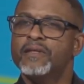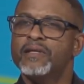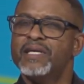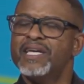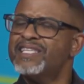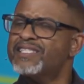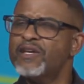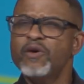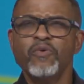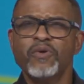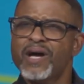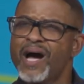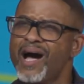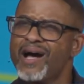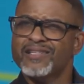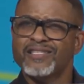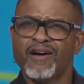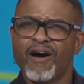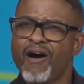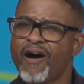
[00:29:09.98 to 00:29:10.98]
It's on
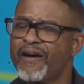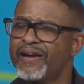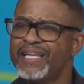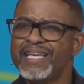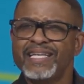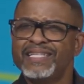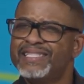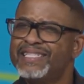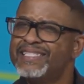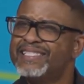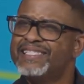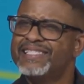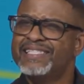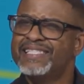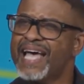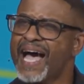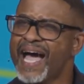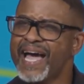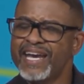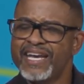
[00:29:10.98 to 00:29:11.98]
God's heart. He
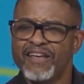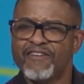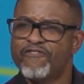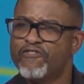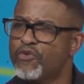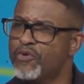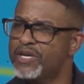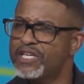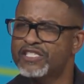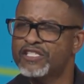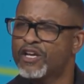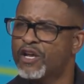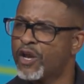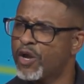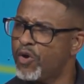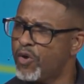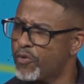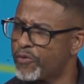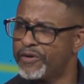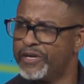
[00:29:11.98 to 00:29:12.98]
designed it for His
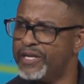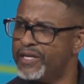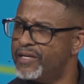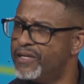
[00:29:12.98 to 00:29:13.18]
glory.